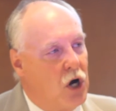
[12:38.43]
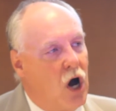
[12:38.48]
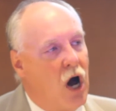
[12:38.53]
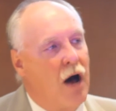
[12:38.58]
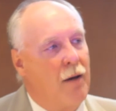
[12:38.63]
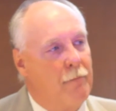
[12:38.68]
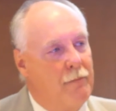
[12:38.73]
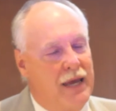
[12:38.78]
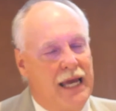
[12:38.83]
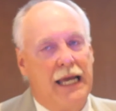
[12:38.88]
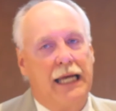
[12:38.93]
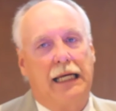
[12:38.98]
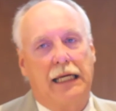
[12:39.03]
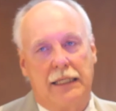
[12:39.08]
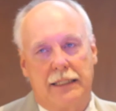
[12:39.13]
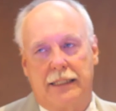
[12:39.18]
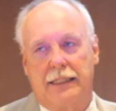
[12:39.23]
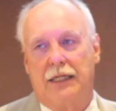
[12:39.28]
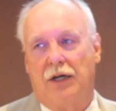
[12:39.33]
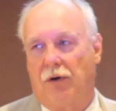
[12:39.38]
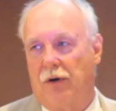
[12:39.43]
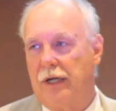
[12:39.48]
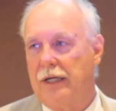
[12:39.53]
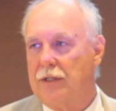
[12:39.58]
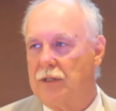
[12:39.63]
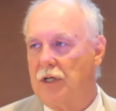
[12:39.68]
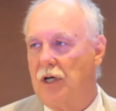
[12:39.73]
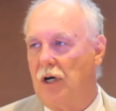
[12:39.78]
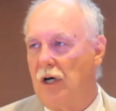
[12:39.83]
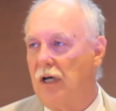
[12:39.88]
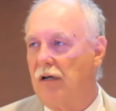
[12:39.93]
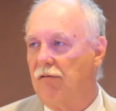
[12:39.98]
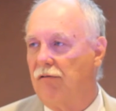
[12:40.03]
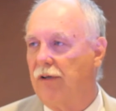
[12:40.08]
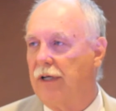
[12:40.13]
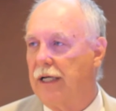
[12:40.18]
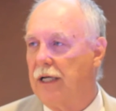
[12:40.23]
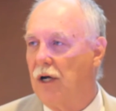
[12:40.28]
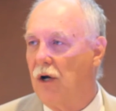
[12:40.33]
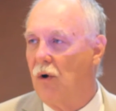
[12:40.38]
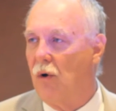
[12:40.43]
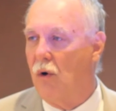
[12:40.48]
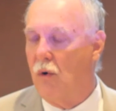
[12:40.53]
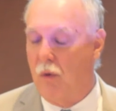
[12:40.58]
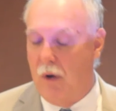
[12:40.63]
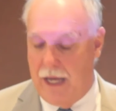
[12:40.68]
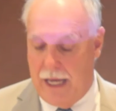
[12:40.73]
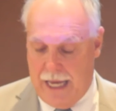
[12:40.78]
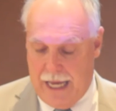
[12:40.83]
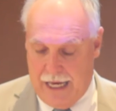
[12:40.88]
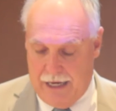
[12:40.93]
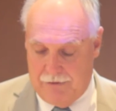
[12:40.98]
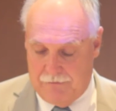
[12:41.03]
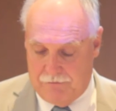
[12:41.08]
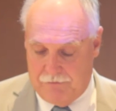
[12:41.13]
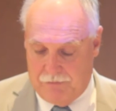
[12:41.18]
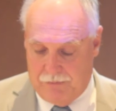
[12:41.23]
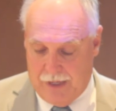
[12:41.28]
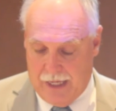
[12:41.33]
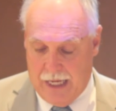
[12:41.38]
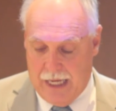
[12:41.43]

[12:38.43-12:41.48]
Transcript: not make a serious conflict go away.